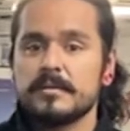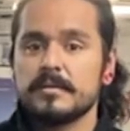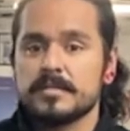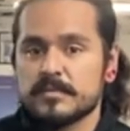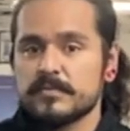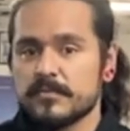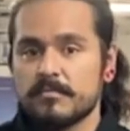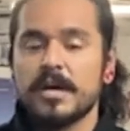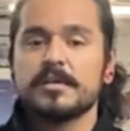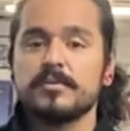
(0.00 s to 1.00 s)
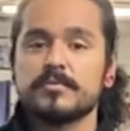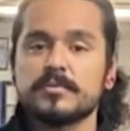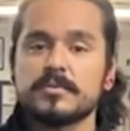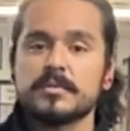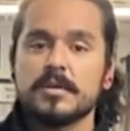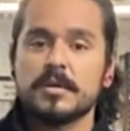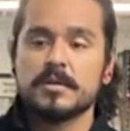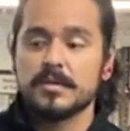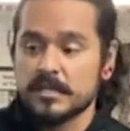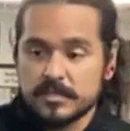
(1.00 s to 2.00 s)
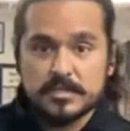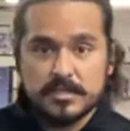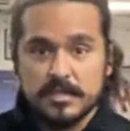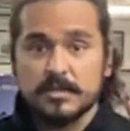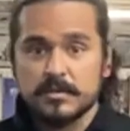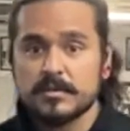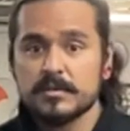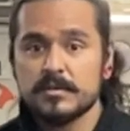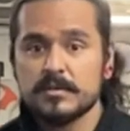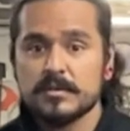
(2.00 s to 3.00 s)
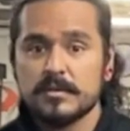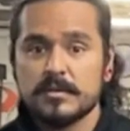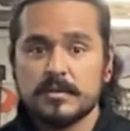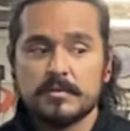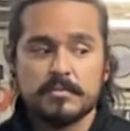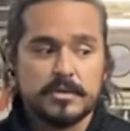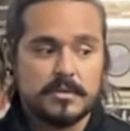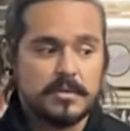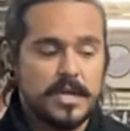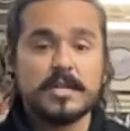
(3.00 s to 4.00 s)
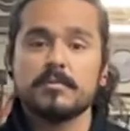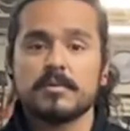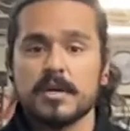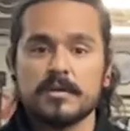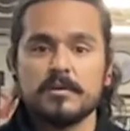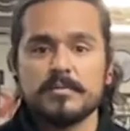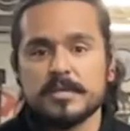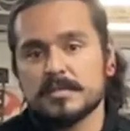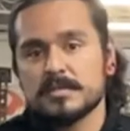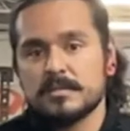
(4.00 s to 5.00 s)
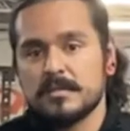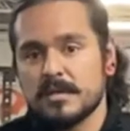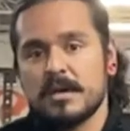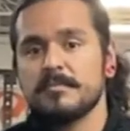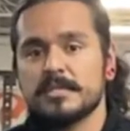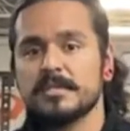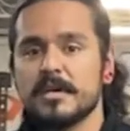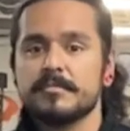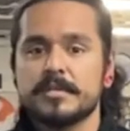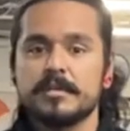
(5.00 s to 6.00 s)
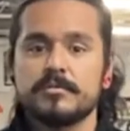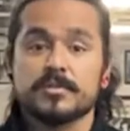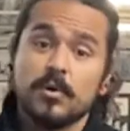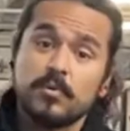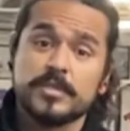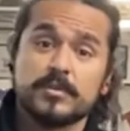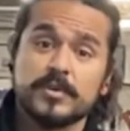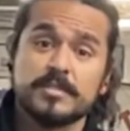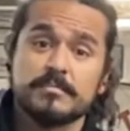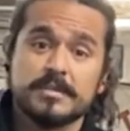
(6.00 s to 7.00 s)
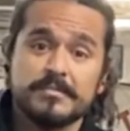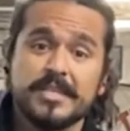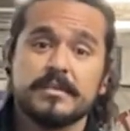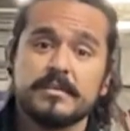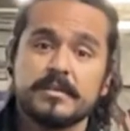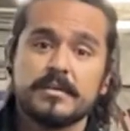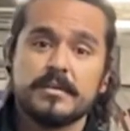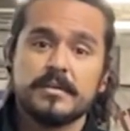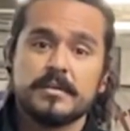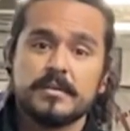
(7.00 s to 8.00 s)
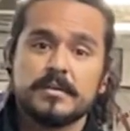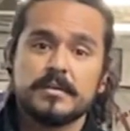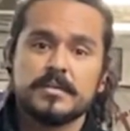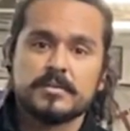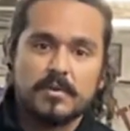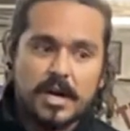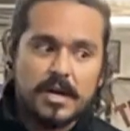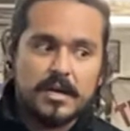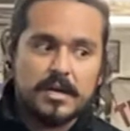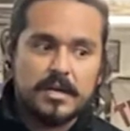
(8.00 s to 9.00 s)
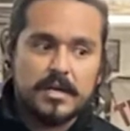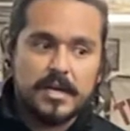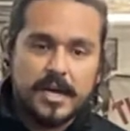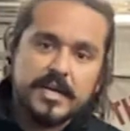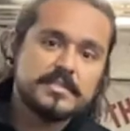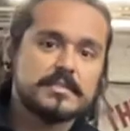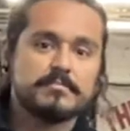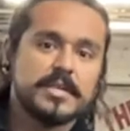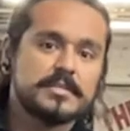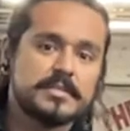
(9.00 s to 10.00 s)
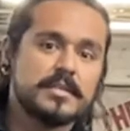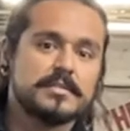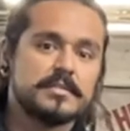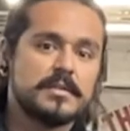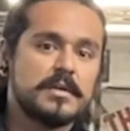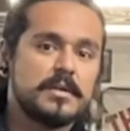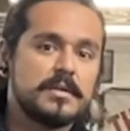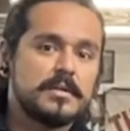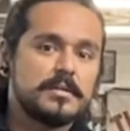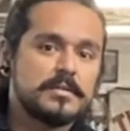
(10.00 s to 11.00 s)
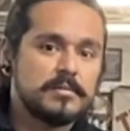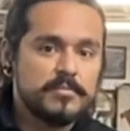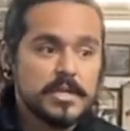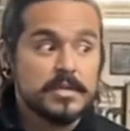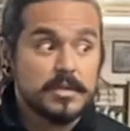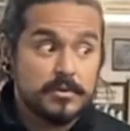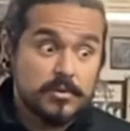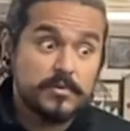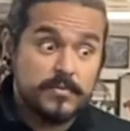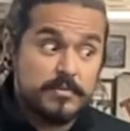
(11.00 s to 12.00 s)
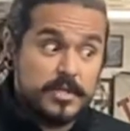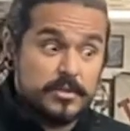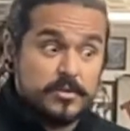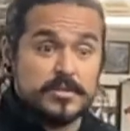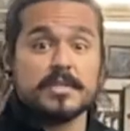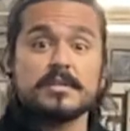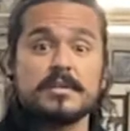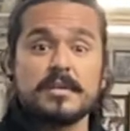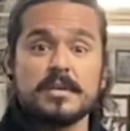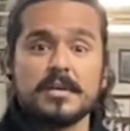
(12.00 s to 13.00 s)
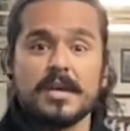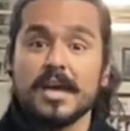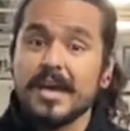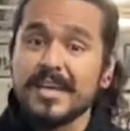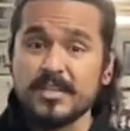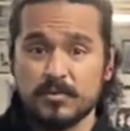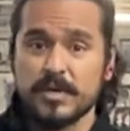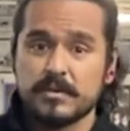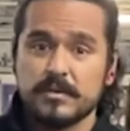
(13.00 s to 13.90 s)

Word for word: It's for my use, not just here, but anywhere I go because the common denominator is always going to be me. So it has to make sense to me in order for me to use it anywhere.